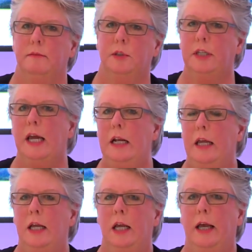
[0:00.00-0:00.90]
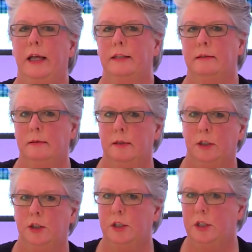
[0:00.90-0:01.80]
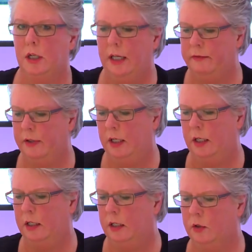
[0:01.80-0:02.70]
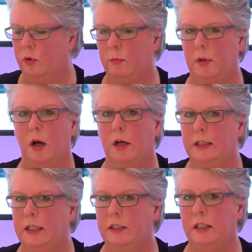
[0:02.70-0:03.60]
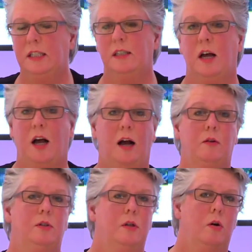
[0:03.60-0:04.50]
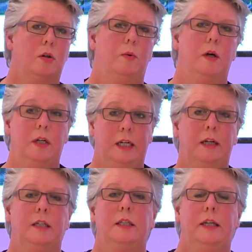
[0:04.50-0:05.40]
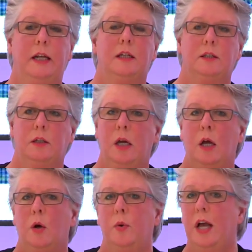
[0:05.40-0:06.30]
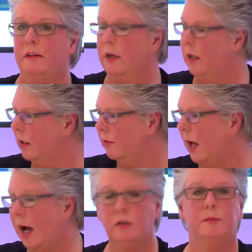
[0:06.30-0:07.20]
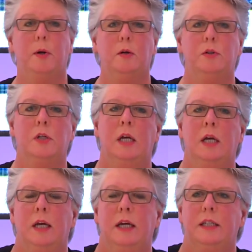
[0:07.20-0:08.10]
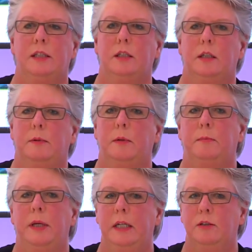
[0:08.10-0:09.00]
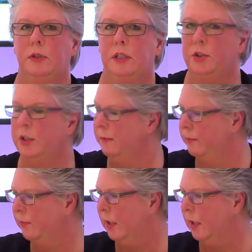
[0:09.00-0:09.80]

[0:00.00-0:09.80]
sailing and just living a normal architecture. It's a house on the water. Here in the Netherlands we have a lot of houseboats. It's a big tradition.